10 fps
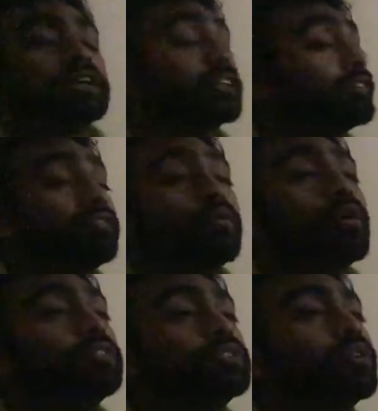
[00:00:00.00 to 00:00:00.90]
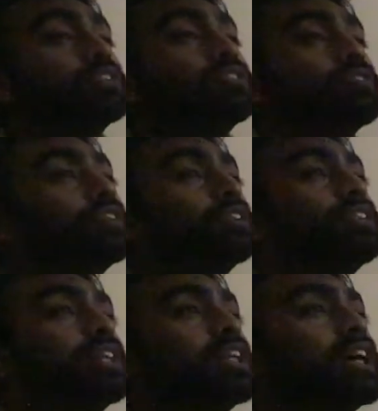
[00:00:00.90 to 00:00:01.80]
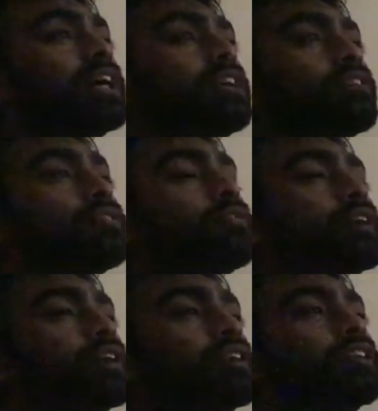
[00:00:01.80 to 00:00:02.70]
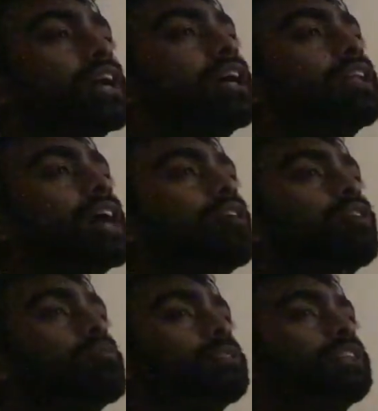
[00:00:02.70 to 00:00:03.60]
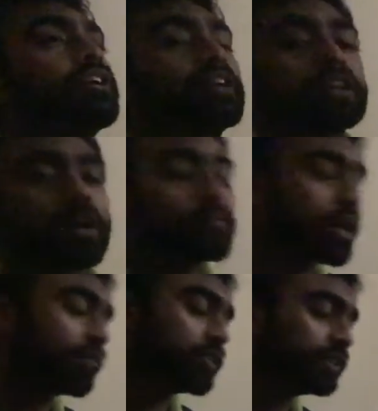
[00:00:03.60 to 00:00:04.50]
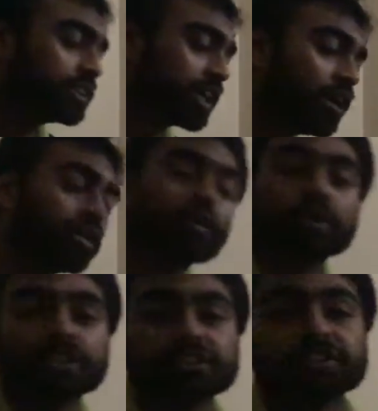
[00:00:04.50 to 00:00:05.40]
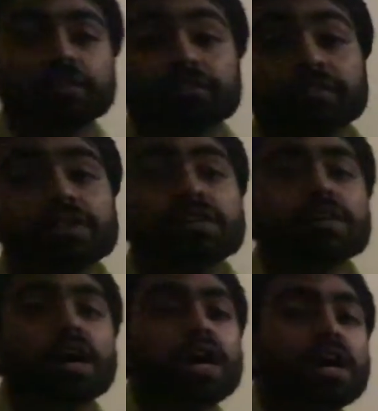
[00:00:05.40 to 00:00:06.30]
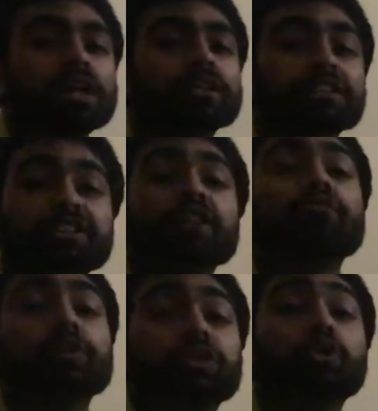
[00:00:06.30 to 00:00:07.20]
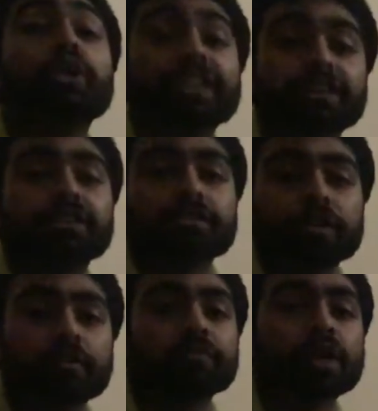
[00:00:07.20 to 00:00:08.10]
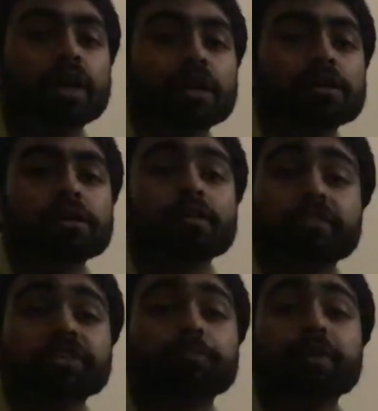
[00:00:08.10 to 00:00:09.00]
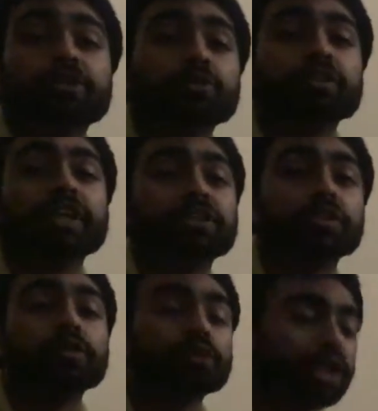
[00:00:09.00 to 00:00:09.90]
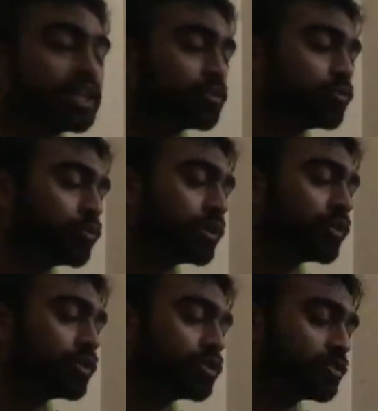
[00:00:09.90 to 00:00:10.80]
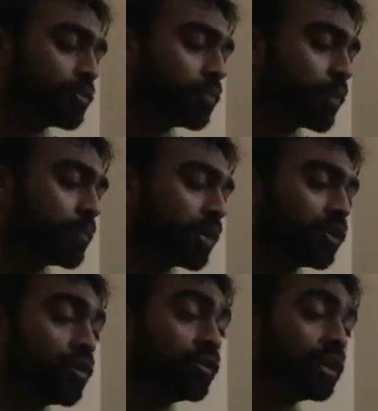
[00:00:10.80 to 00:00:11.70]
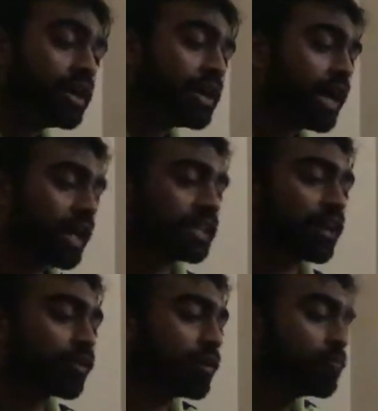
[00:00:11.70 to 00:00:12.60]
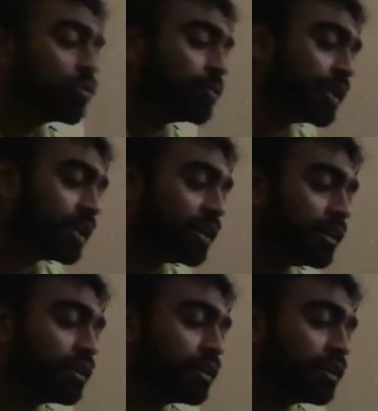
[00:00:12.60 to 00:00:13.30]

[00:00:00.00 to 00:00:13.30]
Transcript: and the Four of Swords reverse at the end of your reading, and the likely outcome is that you're going to come out of this shell or this self-retreat of a spiritual nature. You're trying to nourish your spirit by being alone, and the outcome will be